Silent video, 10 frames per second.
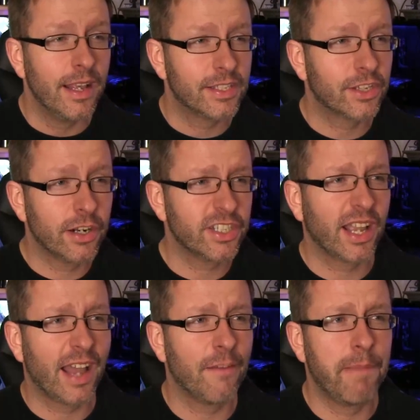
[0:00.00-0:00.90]
it starts
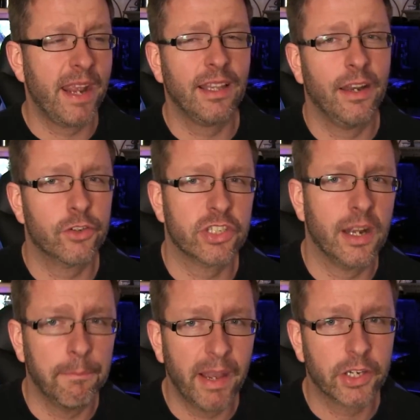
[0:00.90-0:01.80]
to kind of paint an
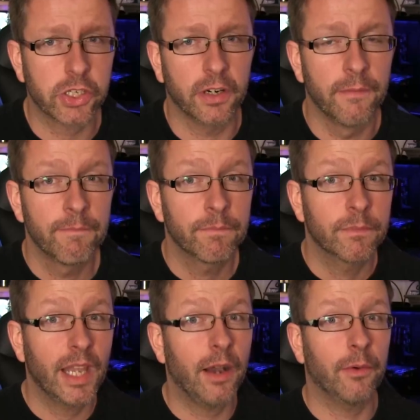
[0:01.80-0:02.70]
interesting picture.
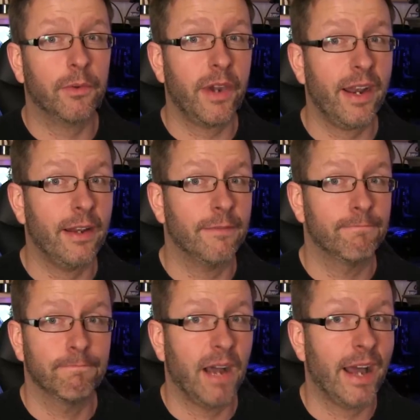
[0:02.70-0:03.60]
Now, granted,
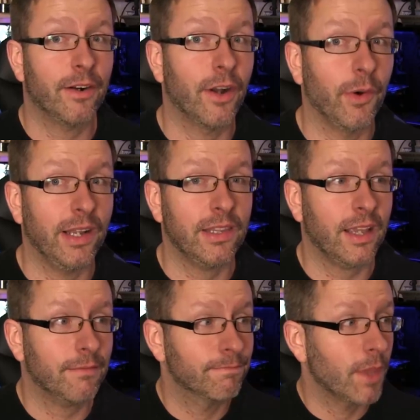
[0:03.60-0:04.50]
I don't know
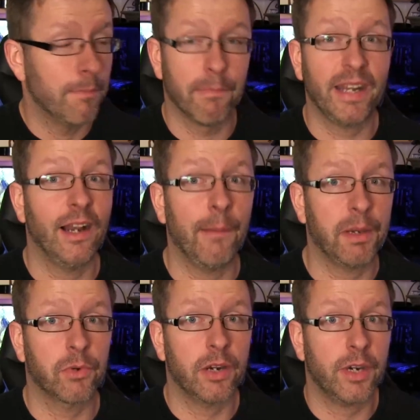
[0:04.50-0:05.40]
anything. Might not
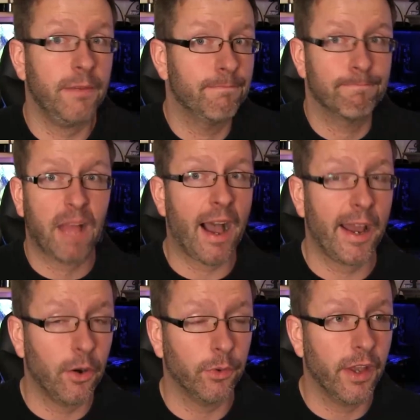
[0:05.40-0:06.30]
be Riri.
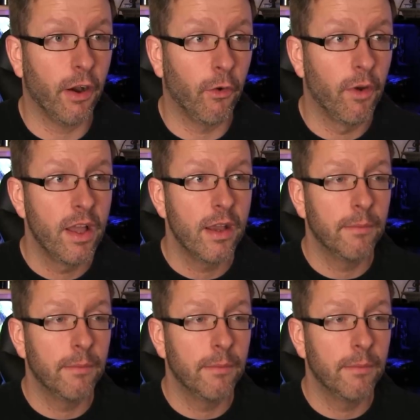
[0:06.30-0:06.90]
I don't know.